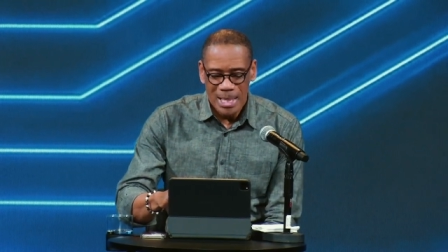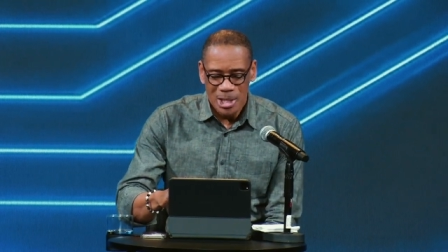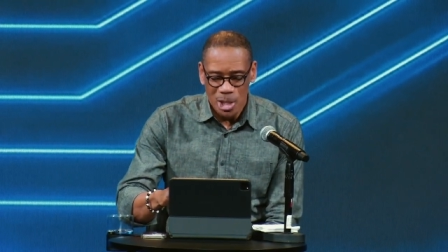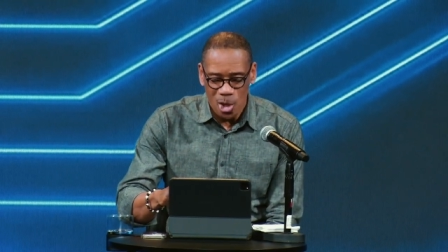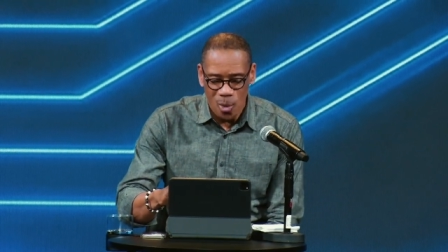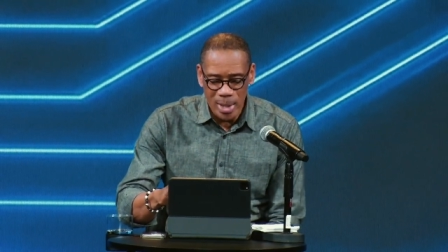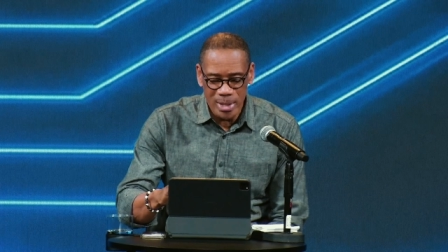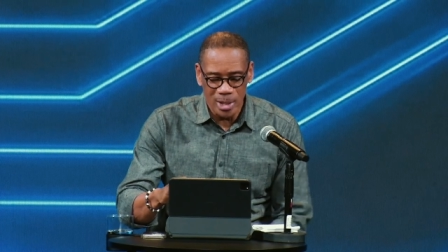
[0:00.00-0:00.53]

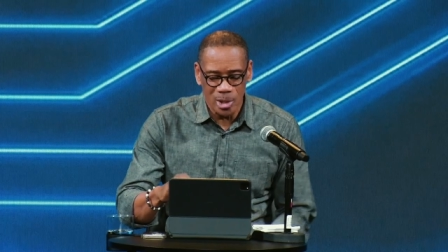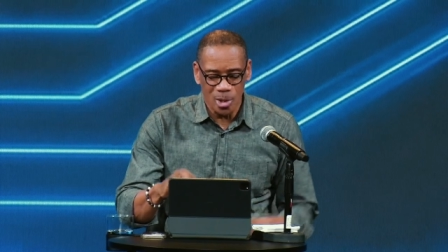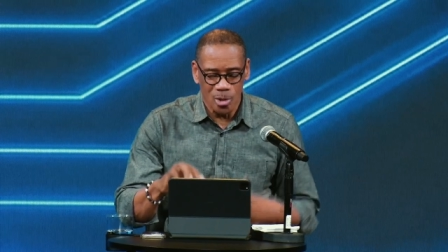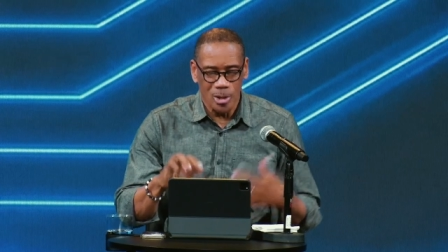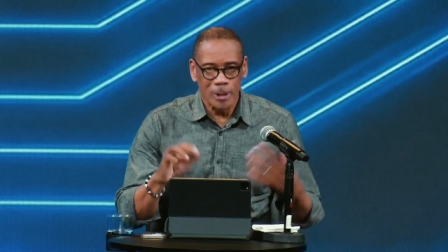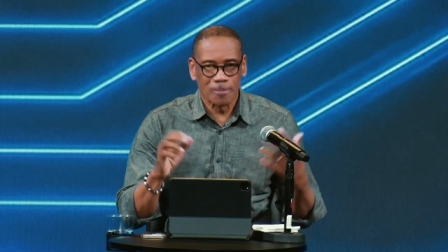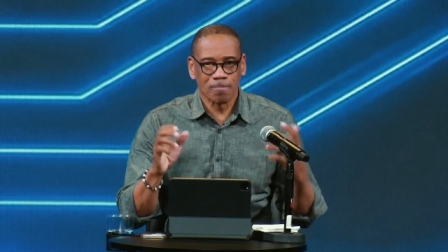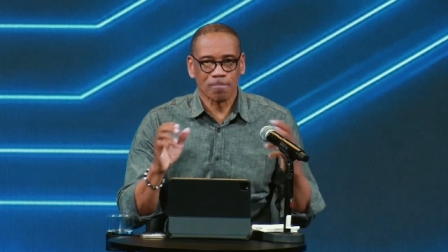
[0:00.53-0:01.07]
Knowing the
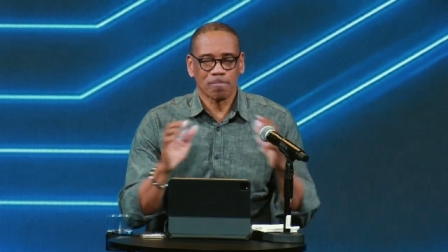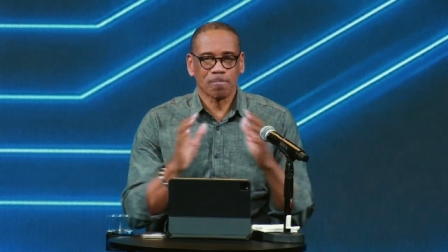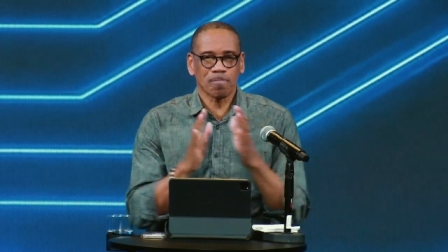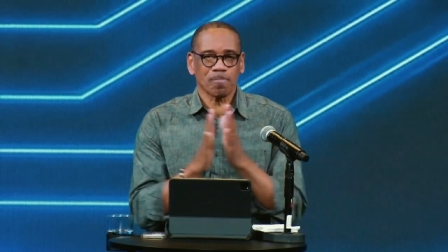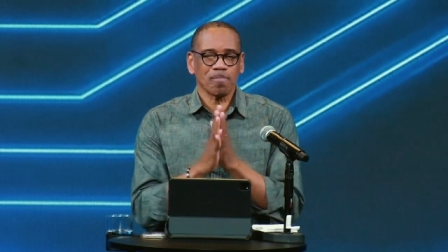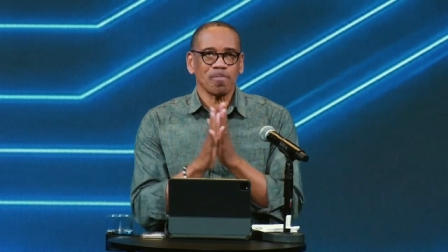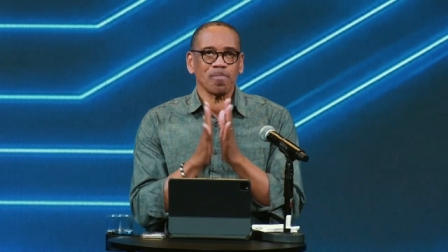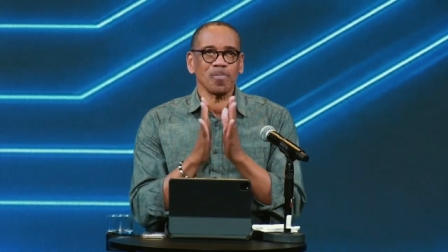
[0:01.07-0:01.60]
Lord,
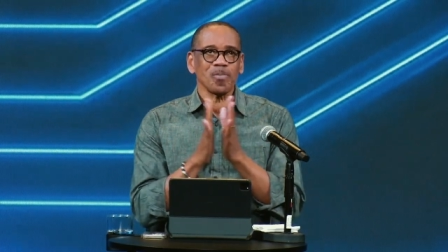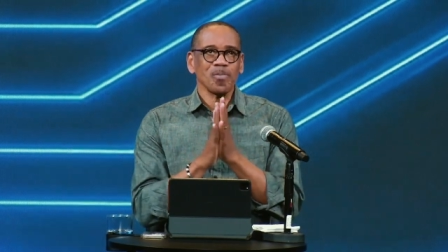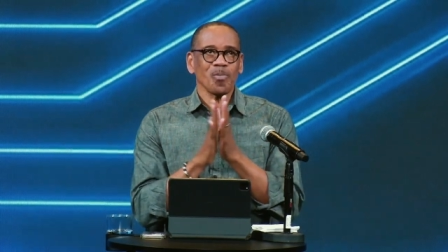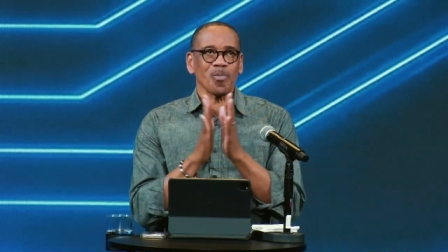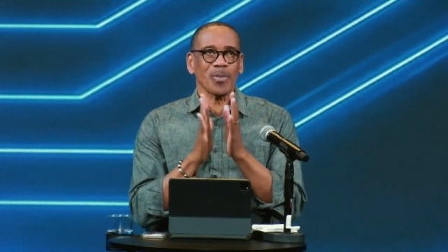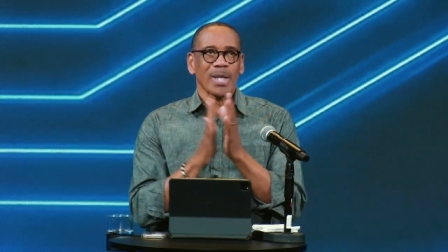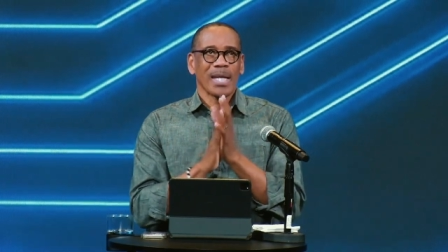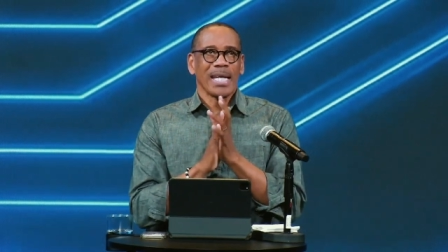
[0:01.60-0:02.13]

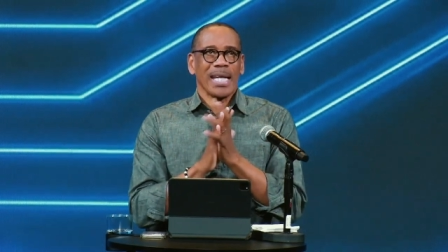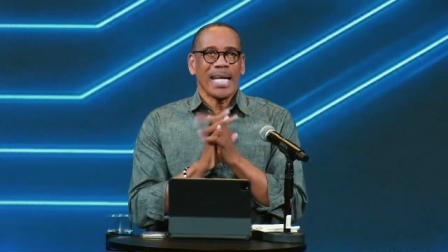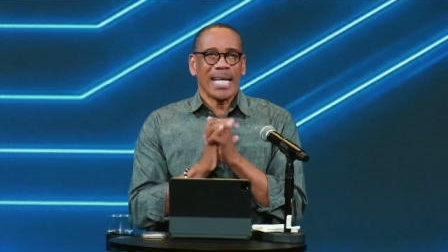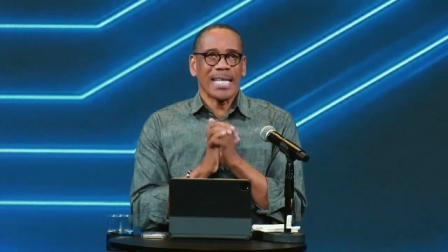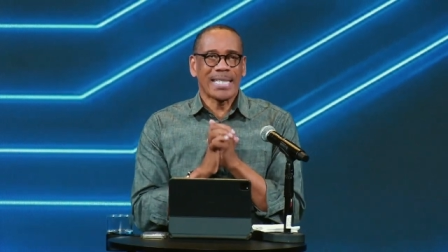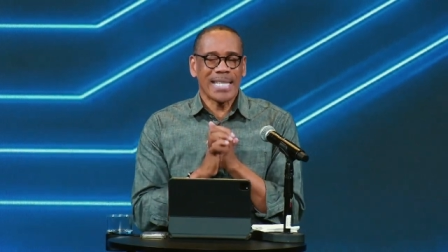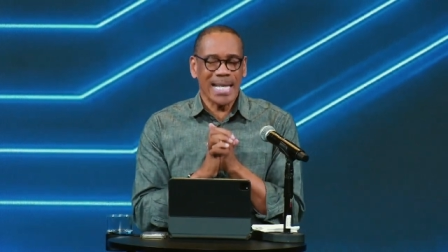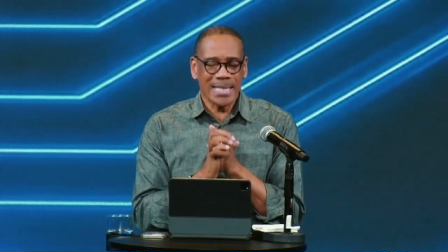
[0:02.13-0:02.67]

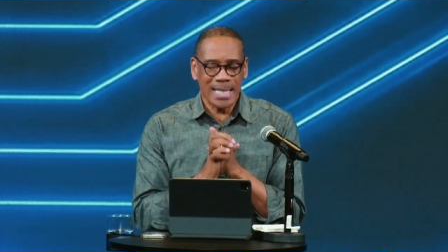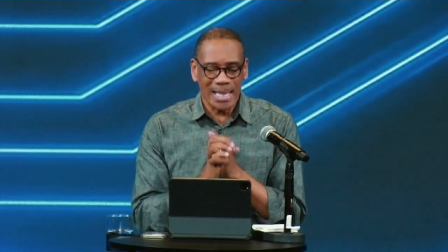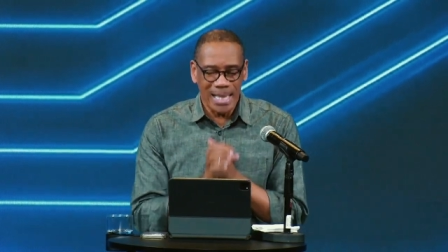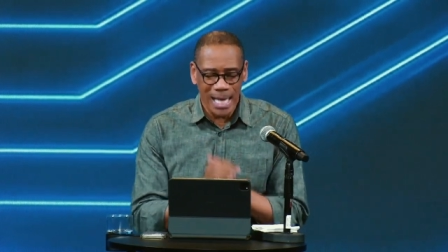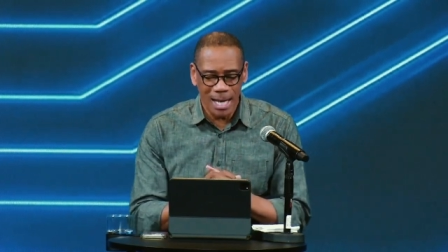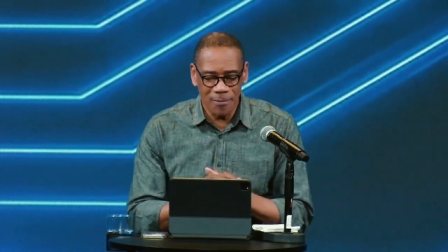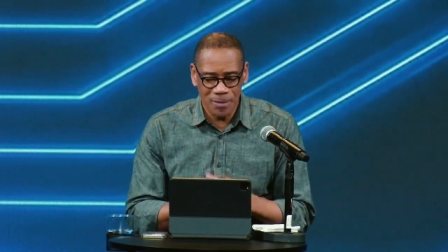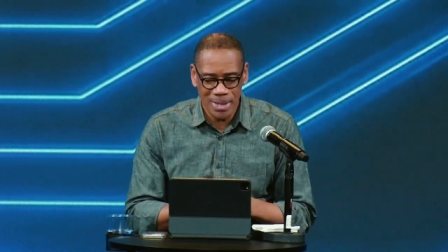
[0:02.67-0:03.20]
it takes a
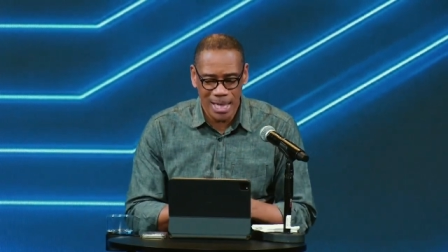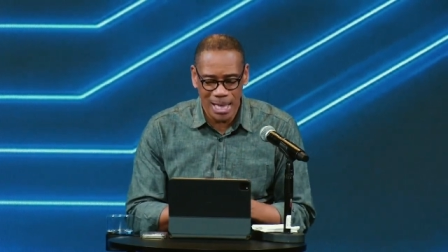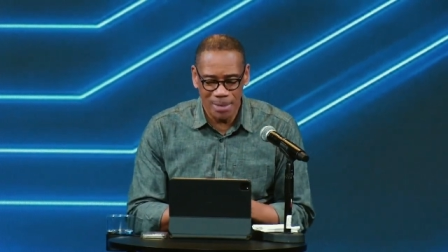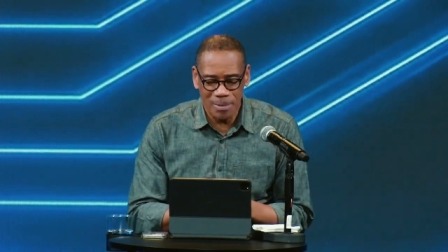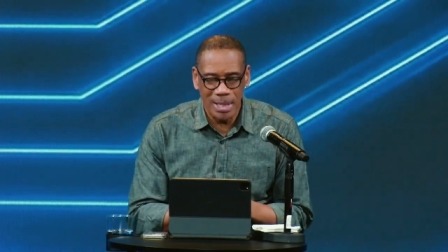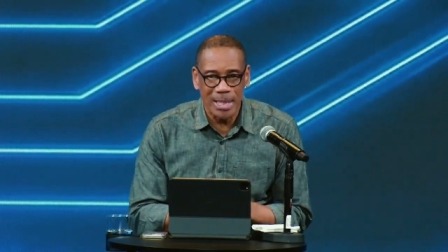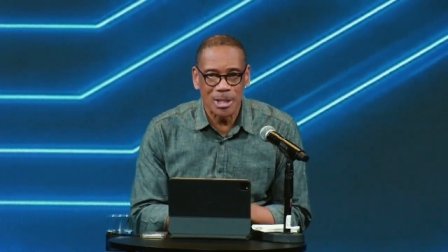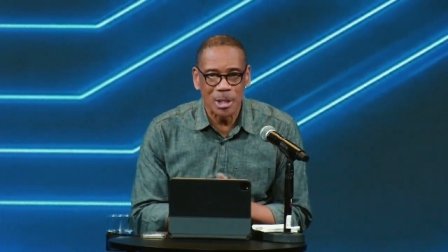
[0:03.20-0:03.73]

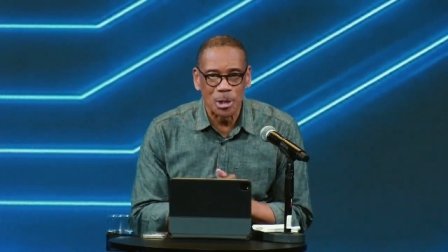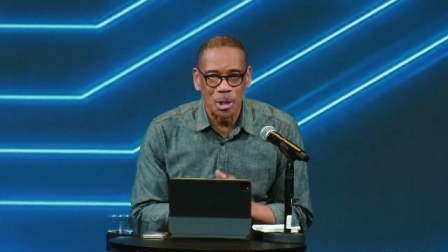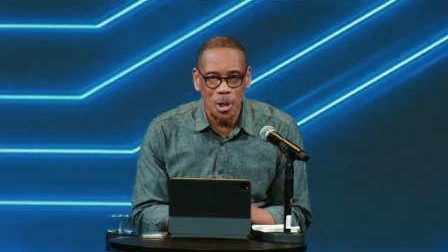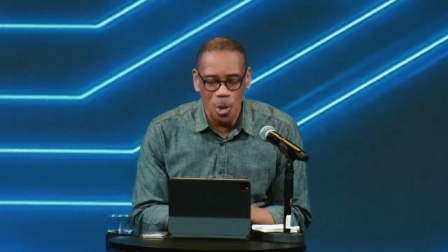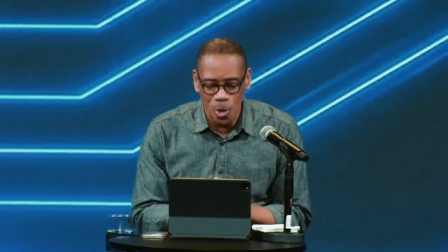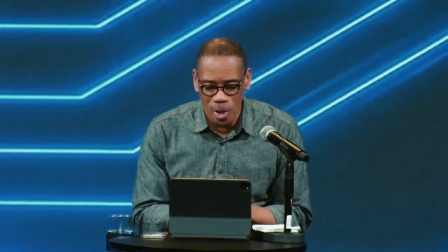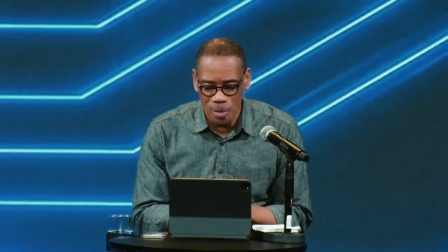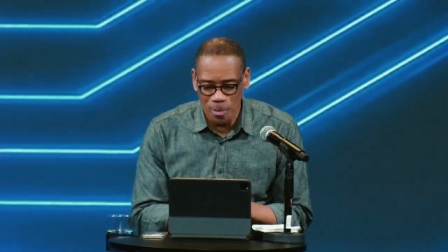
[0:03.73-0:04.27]
lifetime to get to
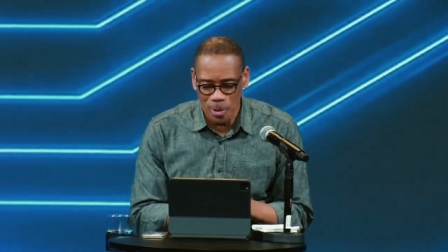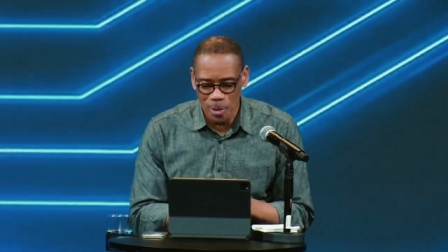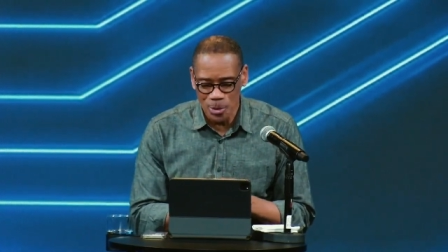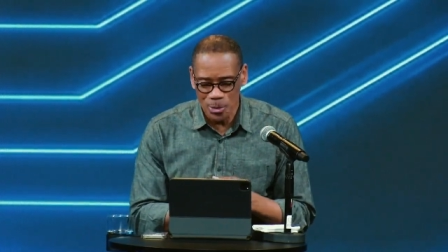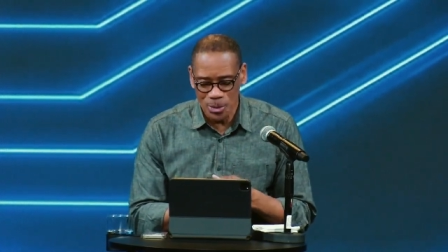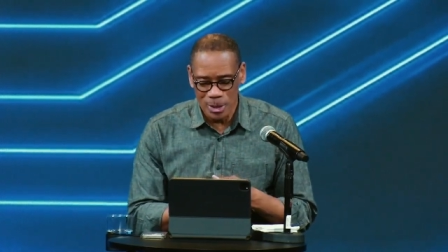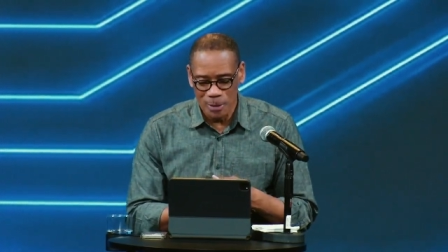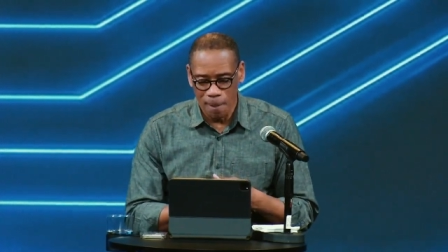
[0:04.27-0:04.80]
know a
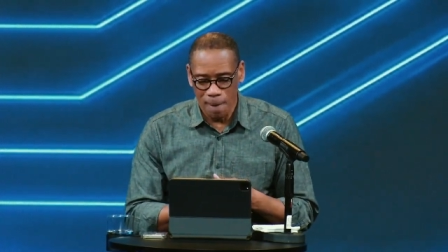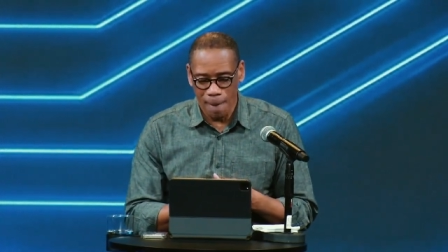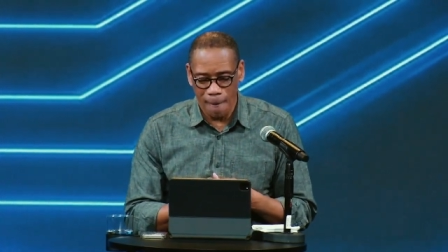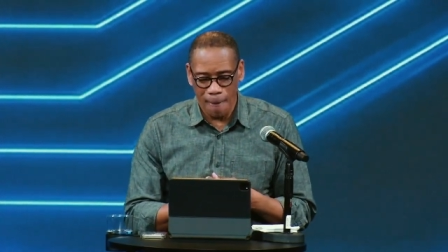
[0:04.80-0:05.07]
person,